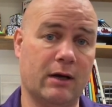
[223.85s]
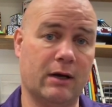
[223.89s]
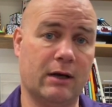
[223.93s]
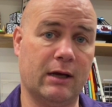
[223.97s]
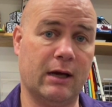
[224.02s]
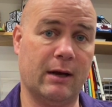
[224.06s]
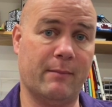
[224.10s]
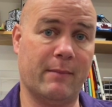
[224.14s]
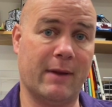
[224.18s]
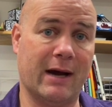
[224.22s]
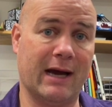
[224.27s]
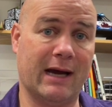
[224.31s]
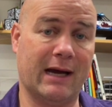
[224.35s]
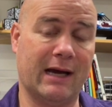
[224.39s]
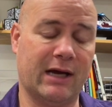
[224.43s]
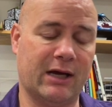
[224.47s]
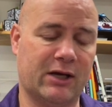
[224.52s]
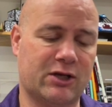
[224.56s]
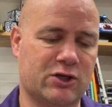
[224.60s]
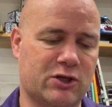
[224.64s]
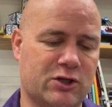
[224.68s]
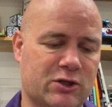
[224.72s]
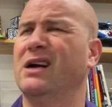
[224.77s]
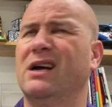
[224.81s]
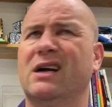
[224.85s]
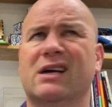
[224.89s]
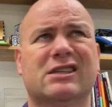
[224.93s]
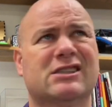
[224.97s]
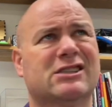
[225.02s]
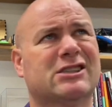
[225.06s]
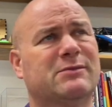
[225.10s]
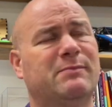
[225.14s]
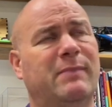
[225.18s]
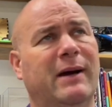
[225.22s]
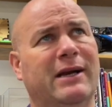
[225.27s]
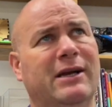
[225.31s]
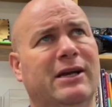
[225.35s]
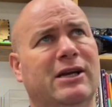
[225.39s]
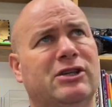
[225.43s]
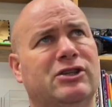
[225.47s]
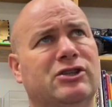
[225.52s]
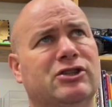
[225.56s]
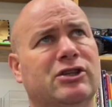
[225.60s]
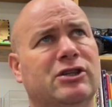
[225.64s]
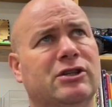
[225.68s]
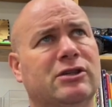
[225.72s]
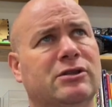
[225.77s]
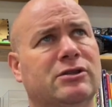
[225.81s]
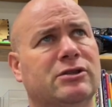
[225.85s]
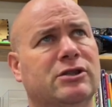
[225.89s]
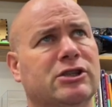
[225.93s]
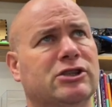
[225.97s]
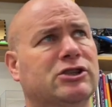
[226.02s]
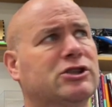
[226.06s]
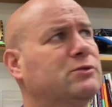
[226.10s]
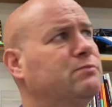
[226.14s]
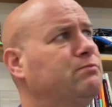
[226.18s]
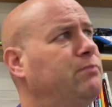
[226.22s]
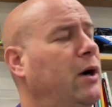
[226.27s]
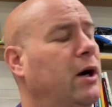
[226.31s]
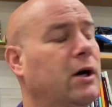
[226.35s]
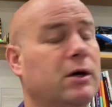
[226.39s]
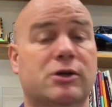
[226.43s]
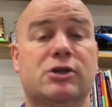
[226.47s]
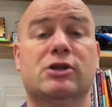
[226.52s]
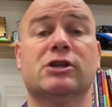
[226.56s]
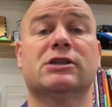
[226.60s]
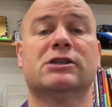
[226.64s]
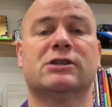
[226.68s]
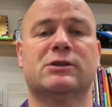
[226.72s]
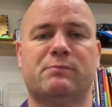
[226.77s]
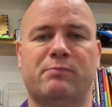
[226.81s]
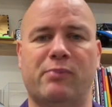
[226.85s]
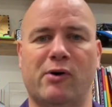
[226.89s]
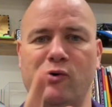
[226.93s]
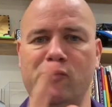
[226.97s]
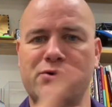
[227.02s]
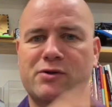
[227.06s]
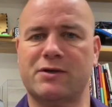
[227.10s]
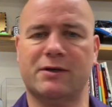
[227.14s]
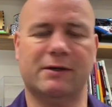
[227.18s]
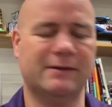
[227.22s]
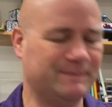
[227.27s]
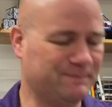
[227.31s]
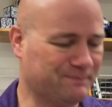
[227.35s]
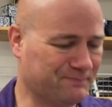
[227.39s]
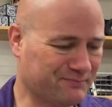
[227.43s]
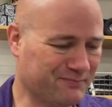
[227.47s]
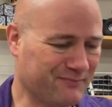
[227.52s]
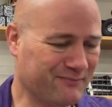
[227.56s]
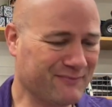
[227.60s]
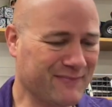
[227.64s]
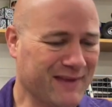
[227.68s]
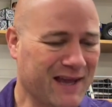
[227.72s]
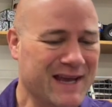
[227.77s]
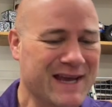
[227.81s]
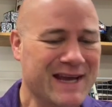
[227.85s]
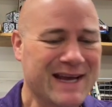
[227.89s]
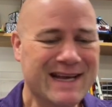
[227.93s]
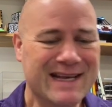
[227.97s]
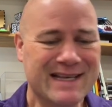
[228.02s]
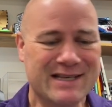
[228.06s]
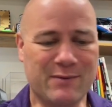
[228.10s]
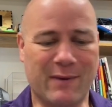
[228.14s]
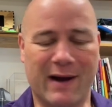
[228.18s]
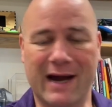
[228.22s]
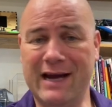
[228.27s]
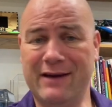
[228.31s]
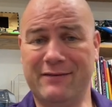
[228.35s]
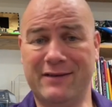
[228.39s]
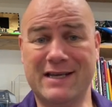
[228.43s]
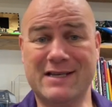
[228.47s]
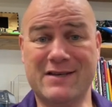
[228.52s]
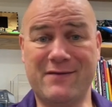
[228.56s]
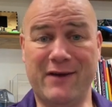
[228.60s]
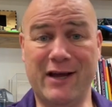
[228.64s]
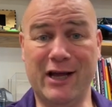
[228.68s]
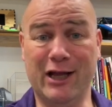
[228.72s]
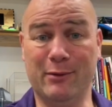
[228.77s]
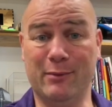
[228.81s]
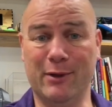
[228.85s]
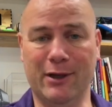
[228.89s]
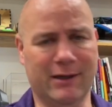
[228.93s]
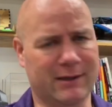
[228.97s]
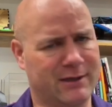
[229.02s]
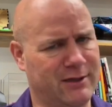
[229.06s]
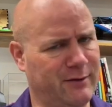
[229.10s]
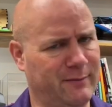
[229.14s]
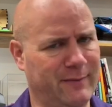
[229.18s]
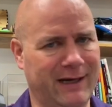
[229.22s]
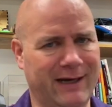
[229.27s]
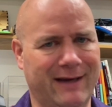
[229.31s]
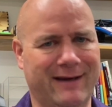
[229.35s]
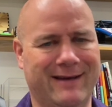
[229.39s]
at my expenditure disp disposal. So I have these available to me.